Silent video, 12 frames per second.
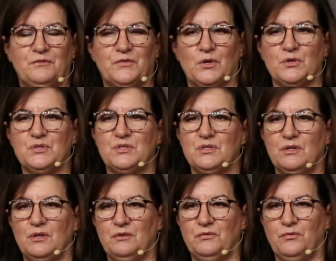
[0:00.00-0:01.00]
first
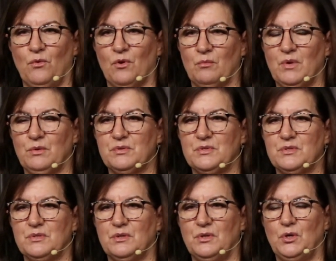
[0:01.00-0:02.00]
and
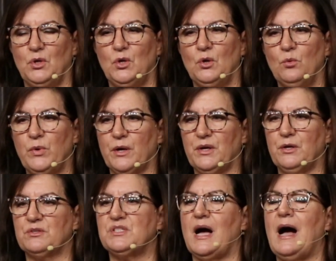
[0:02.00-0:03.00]
foremost. We are
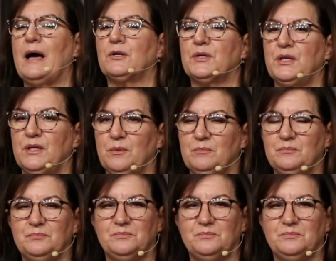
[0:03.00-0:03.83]
here to honor him.